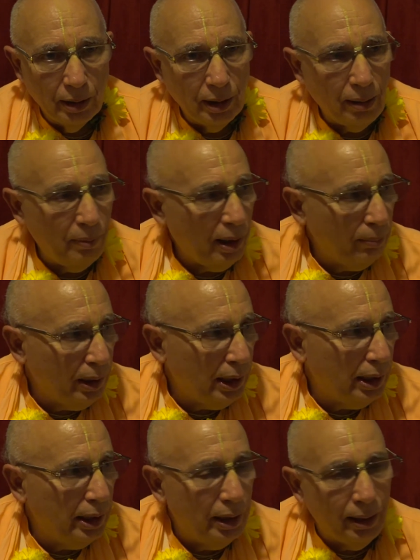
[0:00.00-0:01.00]
They may be
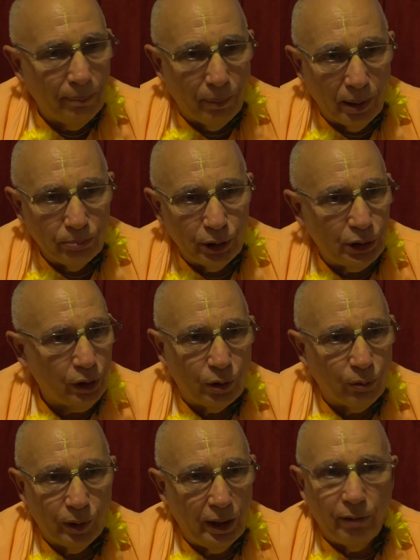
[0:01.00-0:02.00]
eating mumsha
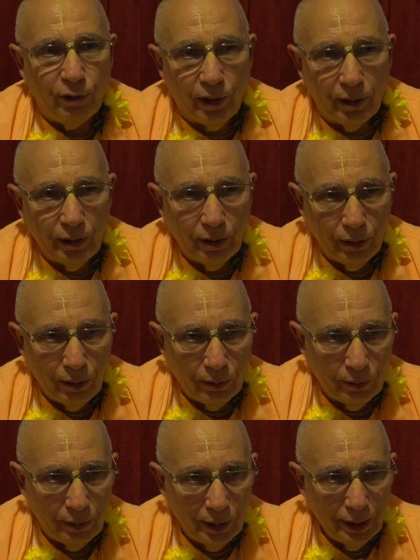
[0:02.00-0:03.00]
or whatever, you
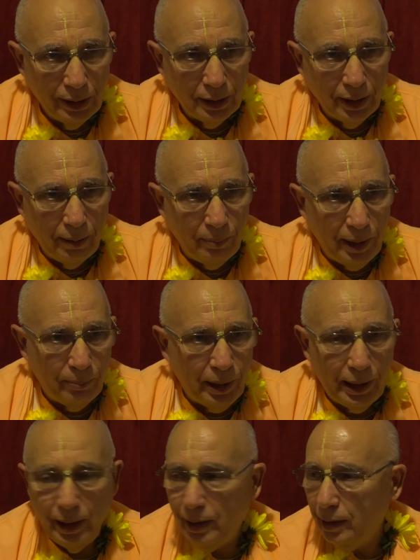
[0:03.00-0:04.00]
know. They may be
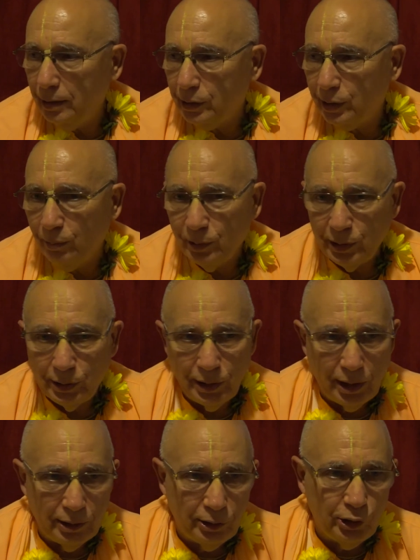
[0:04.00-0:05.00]
eating, as someone
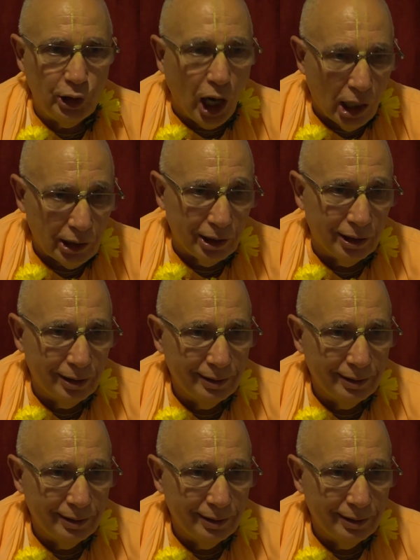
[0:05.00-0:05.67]
said, duck.